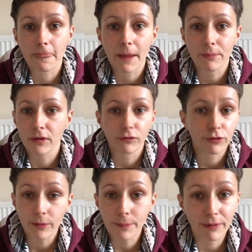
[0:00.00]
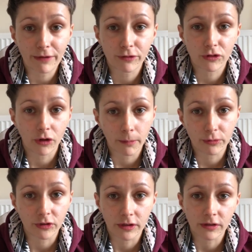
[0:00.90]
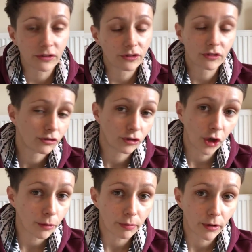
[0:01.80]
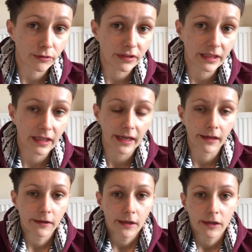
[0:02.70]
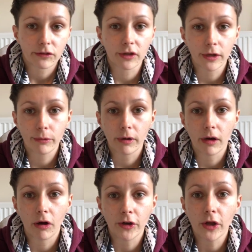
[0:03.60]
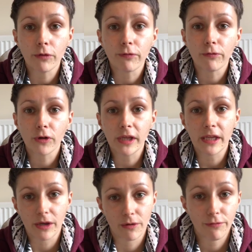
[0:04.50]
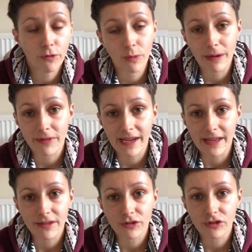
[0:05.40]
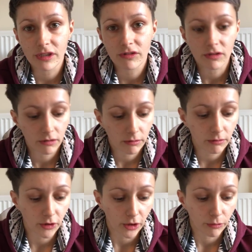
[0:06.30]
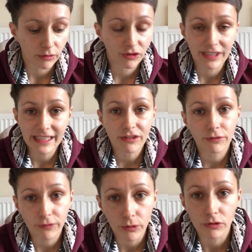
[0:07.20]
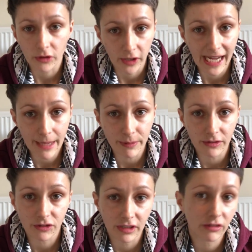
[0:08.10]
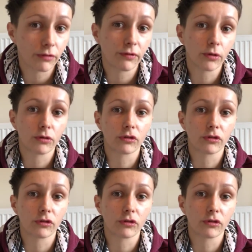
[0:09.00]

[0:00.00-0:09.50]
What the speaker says: But from her breakfast options, no protein there. So I know full well there that she's, she needs to focus on her habits. She needs to focus